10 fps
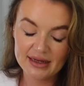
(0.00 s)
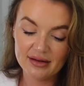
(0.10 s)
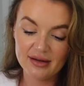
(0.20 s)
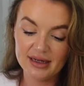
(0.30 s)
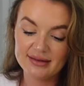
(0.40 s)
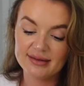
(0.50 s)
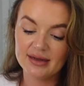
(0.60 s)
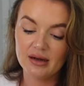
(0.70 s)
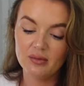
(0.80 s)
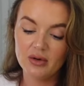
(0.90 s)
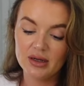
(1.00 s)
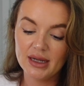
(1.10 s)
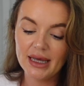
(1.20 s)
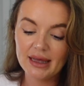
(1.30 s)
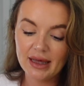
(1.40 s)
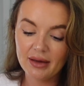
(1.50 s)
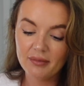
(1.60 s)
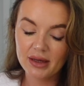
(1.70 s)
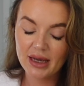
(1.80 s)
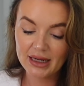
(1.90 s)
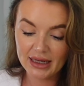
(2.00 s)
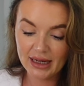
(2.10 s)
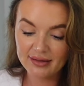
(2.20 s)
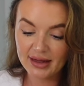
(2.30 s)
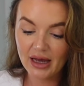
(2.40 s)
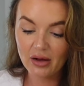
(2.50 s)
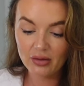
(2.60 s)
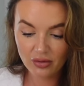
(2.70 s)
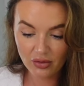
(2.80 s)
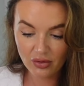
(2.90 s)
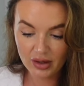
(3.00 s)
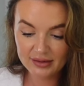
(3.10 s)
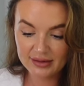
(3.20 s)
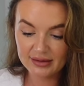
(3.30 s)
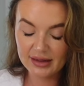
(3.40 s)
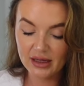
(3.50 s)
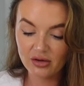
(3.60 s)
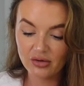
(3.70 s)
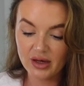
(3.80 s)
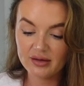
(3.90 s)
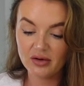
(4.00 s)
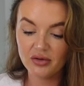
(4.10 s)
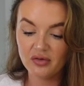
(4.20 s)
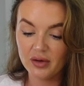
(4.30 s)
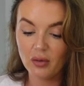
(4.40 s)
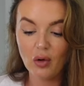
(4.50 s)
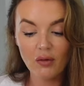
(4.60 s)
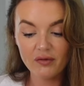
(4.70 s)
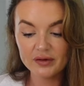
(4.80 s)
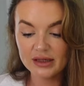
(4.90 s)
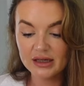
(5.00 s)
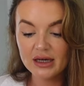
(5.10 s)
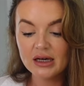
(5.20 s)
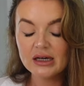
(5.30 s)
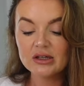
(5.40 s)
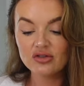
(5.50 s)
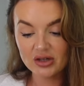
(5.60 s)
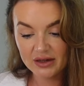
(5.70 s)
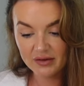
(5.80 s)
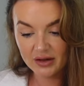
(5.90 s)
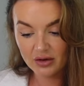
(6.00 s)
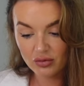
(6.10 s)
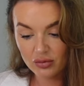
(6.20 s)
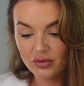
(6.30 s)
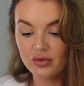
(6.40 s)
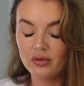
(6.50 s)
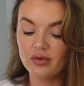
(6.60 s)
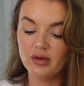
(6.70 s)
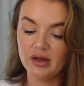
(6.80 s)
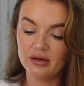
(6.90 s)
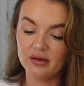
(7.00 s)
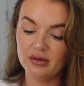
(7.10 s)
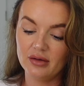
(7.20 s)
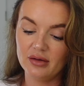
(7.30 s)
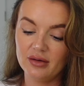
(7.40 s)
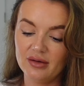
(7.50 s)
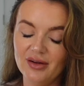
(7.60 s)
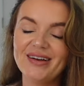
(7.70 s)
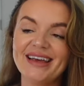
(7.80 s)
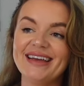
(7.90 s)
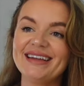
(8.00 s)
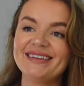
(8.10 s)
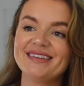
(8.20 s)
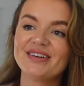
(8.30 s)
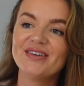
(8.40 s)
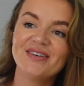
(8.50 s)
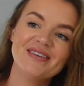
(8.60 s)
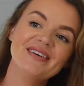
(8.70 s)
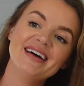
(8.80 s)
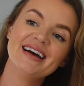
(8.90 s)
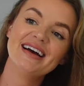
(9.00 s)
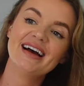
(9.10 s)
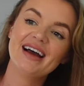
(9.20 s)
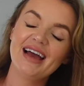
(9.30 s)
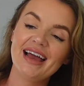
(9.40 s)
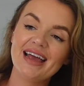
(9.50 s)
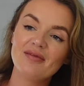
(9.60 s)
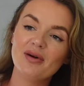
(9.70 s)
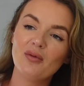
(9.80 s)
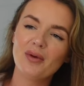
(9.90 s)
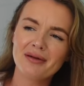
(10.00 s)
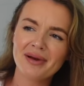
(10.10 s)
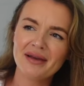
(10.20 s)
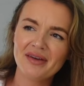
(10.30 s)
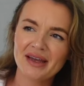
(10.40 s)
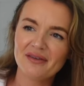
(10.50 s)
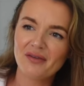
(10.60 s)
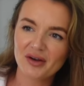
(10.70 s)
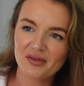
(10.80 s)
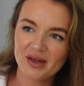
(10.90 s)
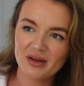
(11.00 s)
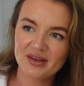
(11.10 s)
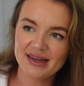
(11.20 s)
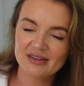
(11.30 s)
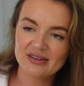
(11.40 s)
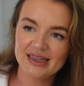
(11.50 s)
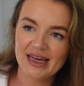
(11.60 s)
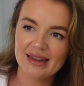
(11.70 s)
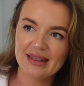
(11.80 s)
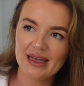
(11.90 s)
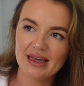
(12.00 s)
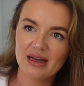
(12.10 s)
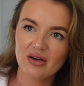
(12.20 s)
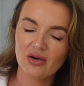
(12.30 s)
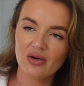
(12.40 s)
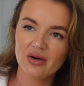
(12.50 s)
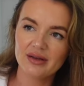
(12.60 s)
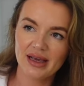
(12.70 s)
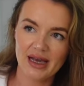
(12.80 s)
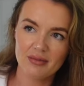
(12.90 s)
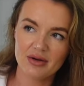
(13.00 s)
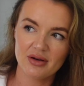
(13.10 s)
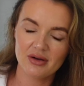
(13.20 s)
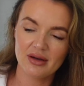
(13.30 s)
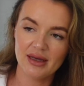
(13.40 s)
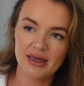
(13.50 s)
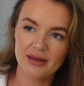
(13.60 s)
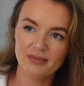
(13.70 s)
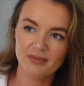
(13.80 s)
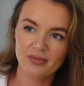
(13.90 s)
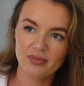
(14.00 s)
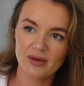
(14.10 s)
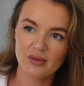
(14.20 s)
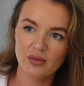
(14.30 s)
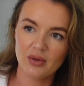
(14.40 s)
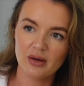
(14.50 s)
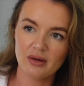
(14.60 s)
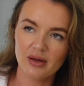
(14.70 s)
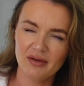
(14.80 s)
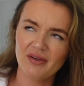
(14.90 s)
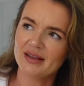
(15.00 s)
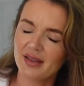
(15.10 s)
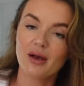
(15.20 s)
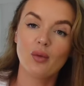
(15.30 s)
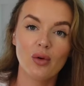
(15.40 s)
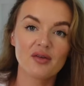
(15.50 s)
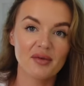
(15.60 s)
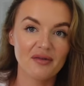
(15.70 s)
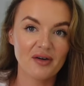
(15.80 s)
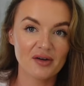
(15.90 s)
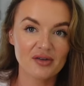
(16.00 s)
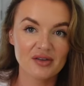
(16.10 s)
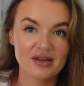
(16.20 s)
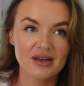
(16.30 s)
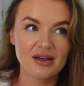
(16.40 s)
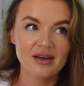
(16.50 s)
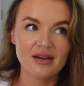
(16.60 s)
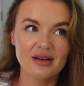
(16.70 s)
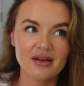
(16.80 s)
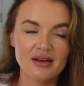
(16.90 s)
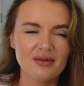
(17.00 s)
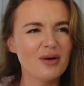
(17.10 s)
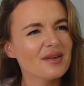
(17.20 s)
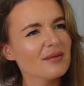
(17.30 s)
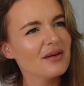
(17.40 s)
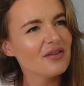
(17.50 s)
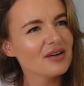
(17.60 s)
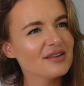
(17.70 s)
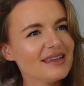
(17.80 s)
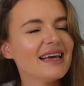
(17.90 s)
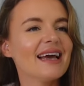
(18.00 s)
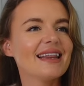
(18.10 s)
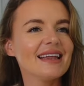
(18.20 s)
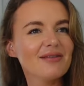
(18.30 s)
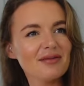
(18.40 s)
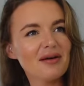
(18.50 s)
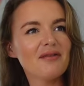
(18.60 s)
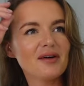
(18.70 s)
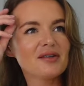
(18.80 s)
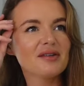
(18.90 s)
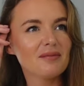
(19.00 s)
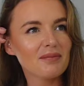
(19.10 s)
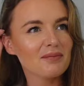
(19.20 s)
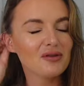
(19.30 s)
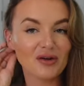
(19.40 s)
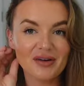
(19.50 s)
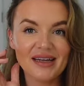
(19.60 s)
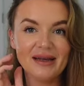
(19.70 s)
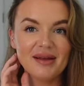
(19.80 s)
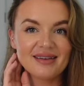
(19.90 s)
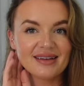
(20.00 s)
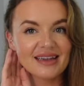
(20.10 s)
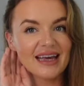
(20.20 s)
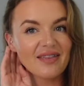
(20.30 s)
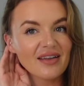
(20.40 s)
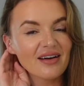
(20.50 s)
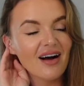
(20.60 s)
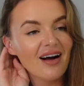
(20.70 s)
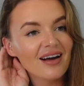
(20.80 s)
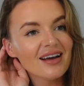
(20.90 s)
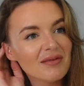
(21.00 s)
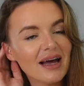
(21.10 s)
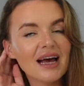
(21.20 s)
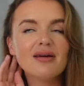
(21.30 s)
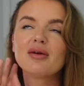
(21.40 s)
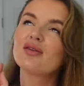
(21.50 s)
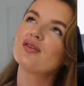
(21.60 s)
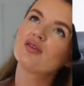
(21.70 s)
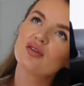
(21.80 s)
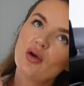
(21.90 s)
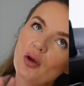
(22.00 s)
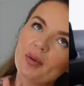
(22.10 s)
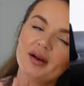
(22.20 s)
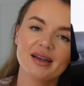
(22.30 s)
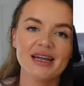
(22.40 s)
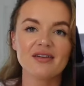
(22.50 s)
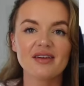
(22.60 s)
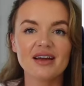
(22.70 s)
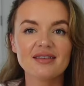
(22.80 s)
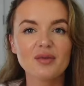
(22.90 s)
another Instagram one. Hey Kim, can I ask, how long did it take you until you felt confident driving in the roads over there? Okay, so um, one of my very first videos actually, I think I caught on camera um, one, in fact I think it was my first was it my first? Yeah, I think it was my first journey basically in the car and I was super nervous,